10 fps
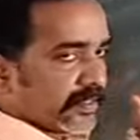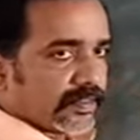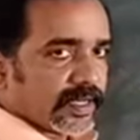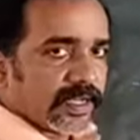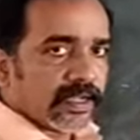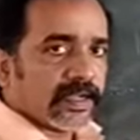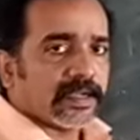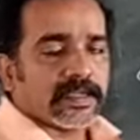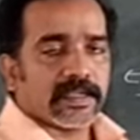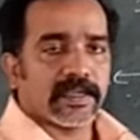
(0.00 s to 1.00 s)
3
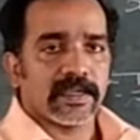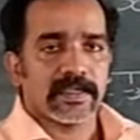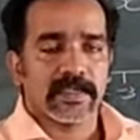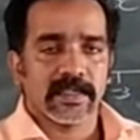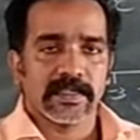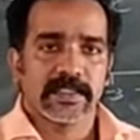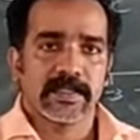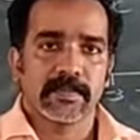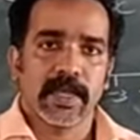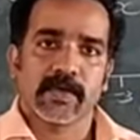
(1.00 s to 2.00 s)

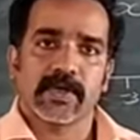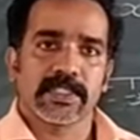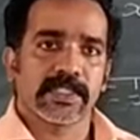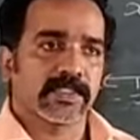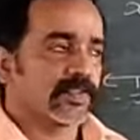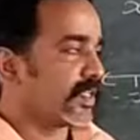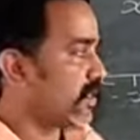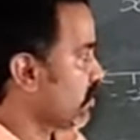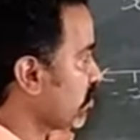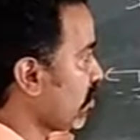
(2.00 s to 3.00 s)
simple equations we
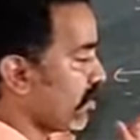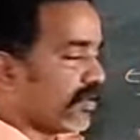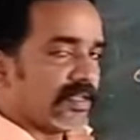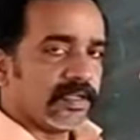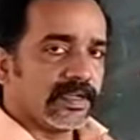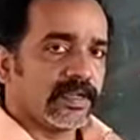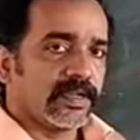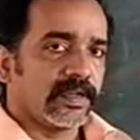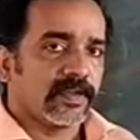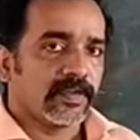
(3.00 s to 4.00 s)
solved.
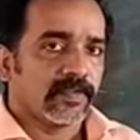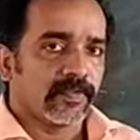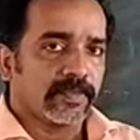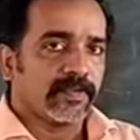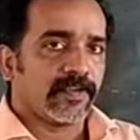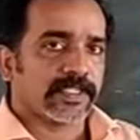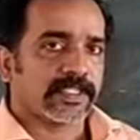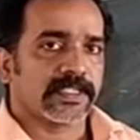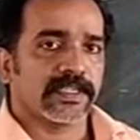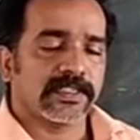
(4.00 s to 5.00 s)
From the
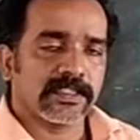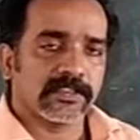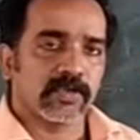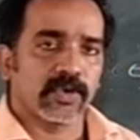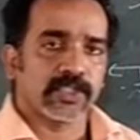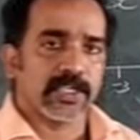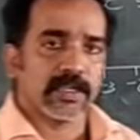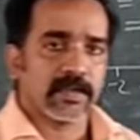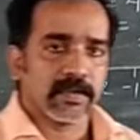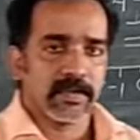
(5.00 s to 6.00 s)
first solution
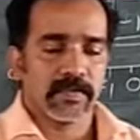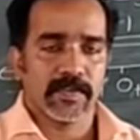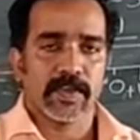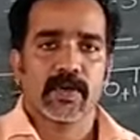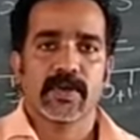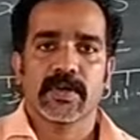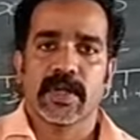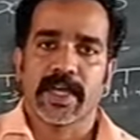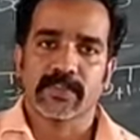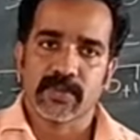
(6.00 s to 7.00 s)
we got
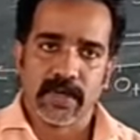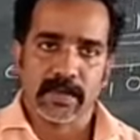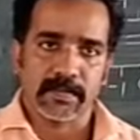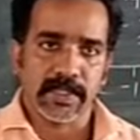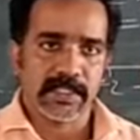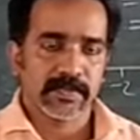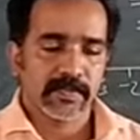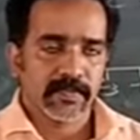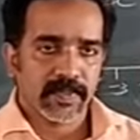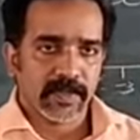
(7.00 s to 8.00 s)
natural numbers.
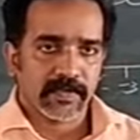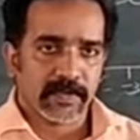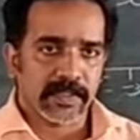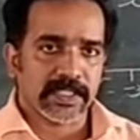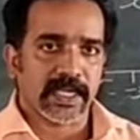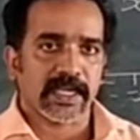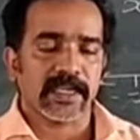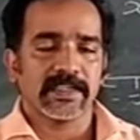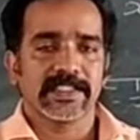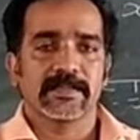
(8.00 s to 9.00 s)
From the second
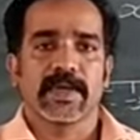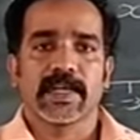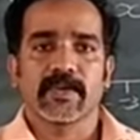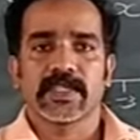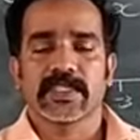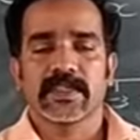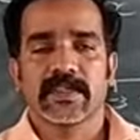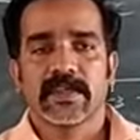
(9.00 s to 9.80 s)
simple equation